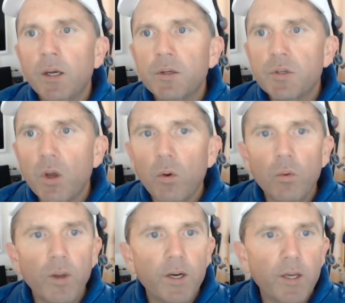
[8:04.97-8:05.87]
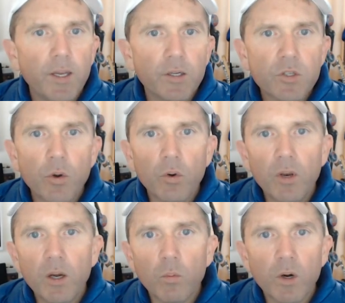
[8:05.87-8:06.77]
So, and a total
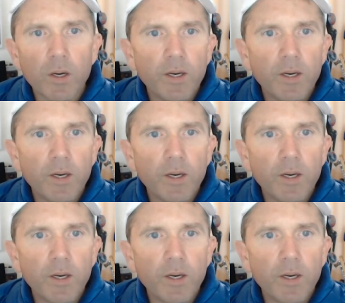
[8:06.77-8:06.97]
network.